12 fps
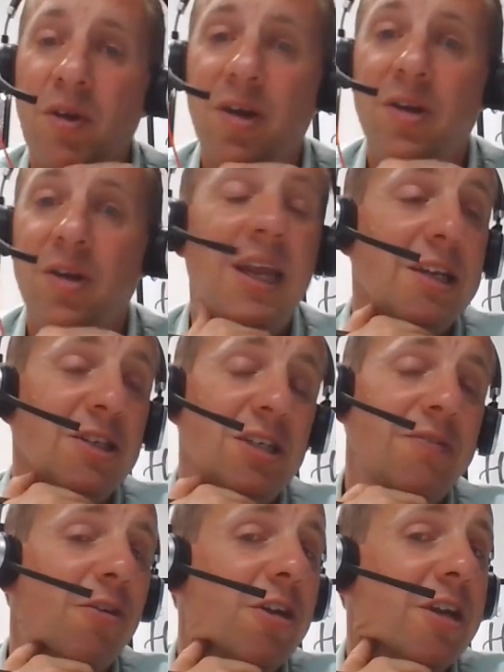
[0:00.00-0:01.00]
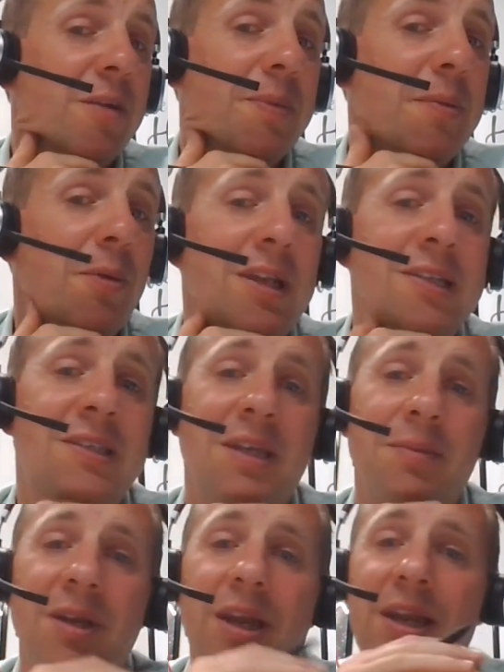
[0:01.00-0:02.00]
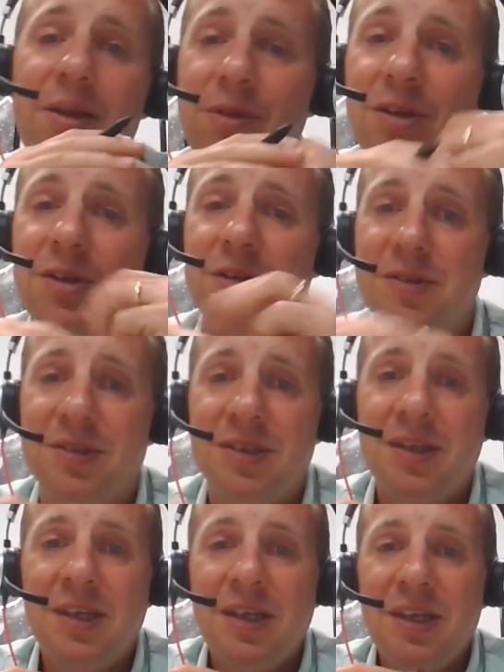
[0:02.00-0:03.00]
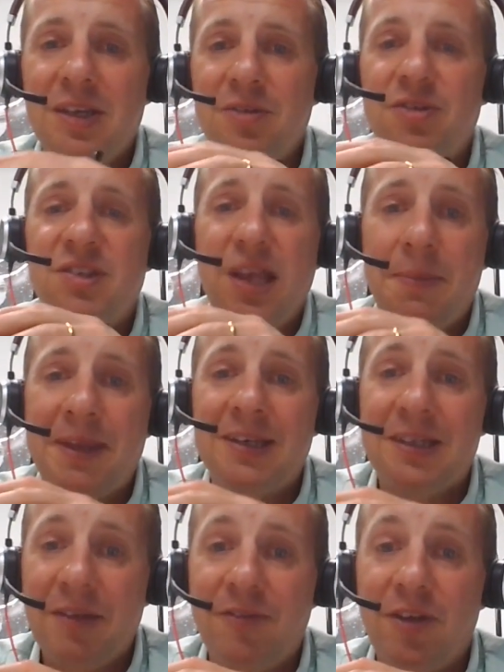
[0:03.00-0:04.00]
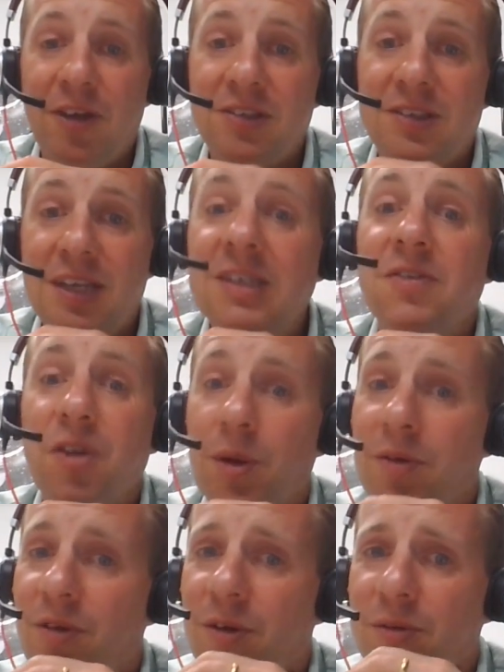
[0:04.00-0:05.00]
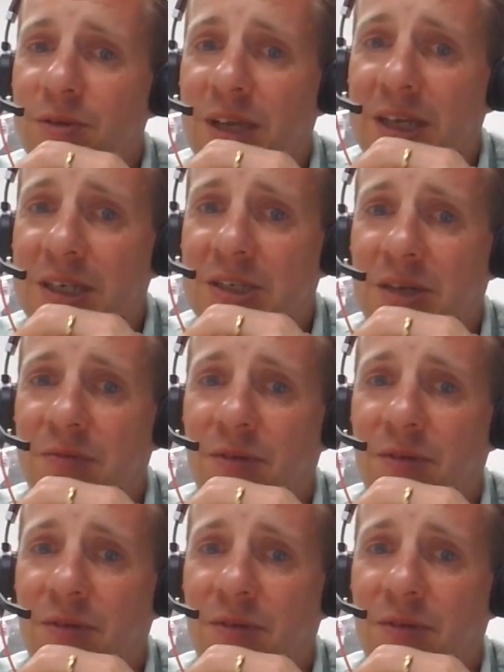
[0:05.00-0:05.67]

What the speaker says: not only actually for our young people listening, but anyone who's stepping into their first interviewing roles, leadership